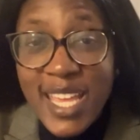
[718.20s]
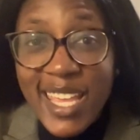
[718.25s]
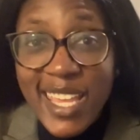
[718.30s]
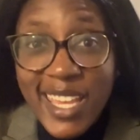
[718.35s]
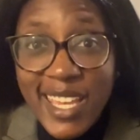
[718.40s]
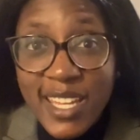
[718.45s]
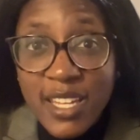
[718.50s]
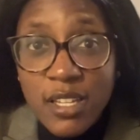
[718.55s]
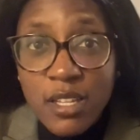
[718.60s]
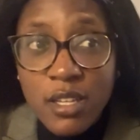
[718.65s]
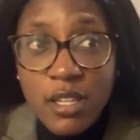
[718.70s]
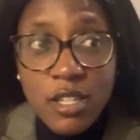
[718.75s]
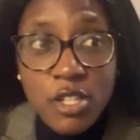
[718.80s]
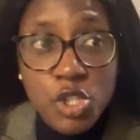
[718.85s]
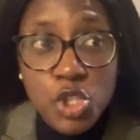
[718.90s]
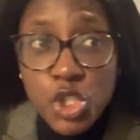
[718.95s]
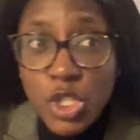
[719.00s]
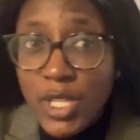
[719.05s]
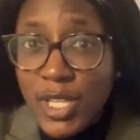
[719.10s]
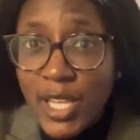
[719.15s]
in
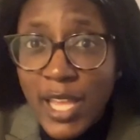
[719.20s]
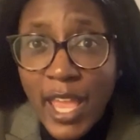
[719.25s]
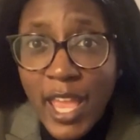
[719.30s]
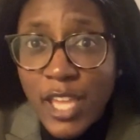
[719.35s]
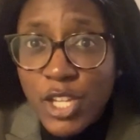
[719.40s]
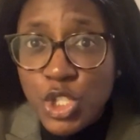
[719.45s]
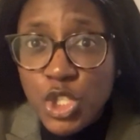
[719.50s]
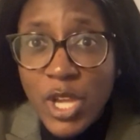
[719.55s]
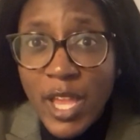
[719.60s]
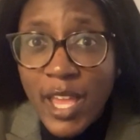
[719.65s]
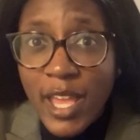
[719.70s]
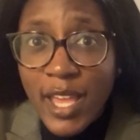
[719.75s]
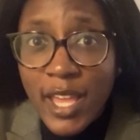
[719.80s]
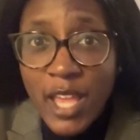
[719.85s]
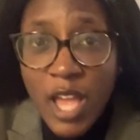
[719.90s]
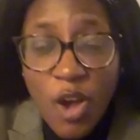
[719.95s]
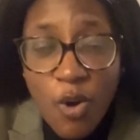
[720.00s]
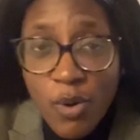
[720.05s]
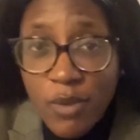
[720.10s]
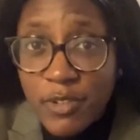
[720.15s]
GHA,
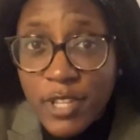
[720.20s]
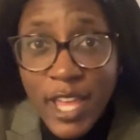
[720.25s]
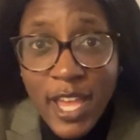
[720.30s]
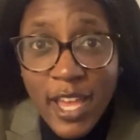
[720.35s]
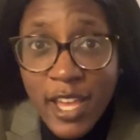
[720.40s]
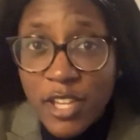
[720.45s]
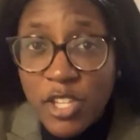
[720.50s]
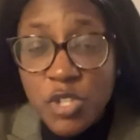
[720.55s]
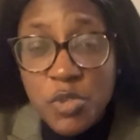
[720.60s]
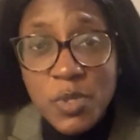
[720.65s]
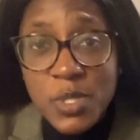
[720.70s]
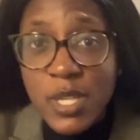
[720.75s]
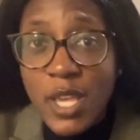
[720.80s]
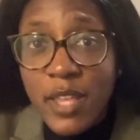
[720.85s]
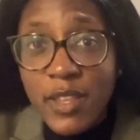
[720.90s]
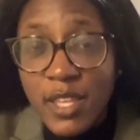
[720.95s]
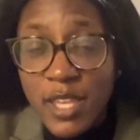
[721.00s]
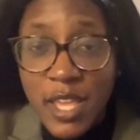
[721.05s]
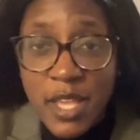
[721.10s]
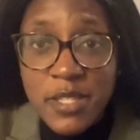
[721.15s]
however the heck you say
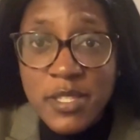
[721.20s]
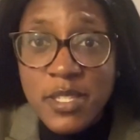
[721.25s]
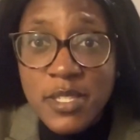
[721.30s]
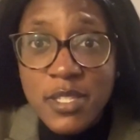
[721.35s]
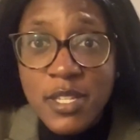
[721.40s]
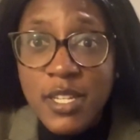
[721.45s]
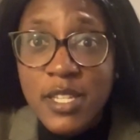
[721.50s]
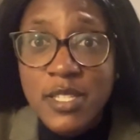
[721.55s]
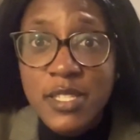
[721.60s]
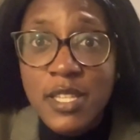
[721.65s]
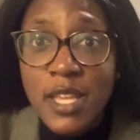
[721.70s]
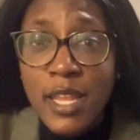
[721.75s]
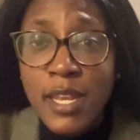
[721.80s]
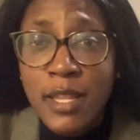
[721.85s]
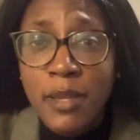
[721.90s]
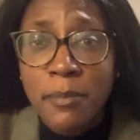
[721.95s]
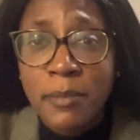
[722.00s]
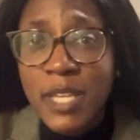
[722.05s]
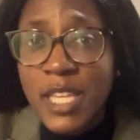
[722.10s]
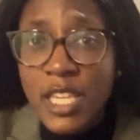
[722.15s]
the Kansas City
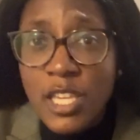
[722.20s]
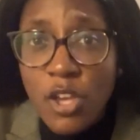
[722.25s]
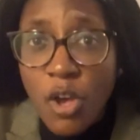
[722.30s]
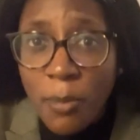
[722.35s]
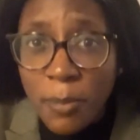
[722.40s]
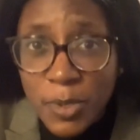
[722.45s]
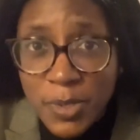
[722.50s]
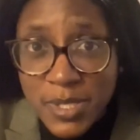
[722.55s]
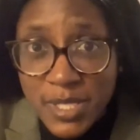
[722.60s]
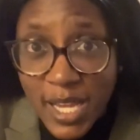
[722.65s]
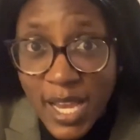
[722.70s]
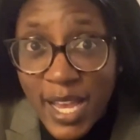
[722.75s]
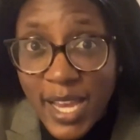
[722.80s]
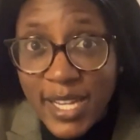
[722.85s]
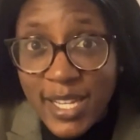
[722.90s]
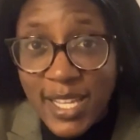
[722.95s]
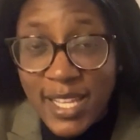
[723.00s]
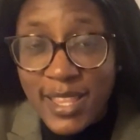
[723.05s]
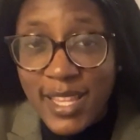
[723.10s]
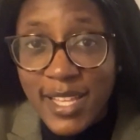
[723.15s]
Stadium. He almost
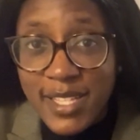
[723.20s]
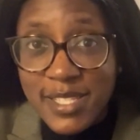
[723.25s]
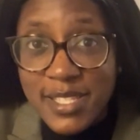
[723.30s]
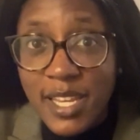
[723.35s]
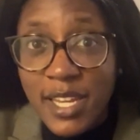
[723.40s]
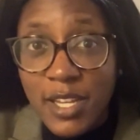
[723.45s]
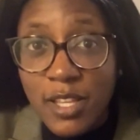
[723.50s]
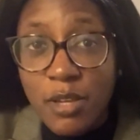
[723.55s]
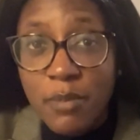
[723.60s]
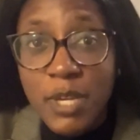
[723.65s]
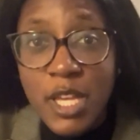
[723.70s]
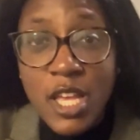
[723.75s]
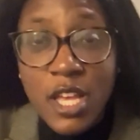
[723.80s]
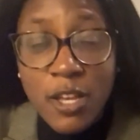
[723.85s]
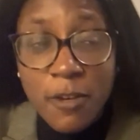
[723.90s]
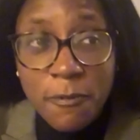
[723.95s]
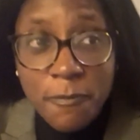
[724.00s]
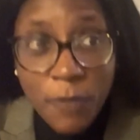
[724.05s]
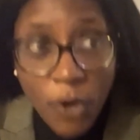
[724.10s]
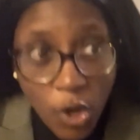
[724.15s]
died in that stadium,
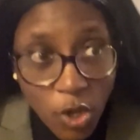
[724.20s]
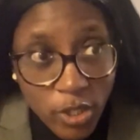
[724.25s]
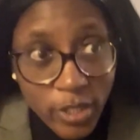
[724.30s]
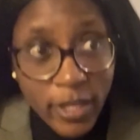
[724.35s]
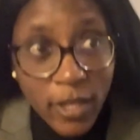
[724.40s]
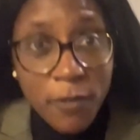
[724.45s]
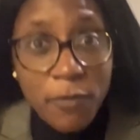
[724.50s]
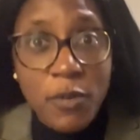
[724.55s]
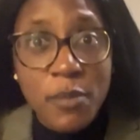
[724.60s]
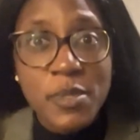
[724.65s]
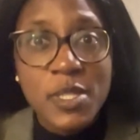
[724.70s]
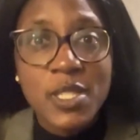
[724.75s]
falling from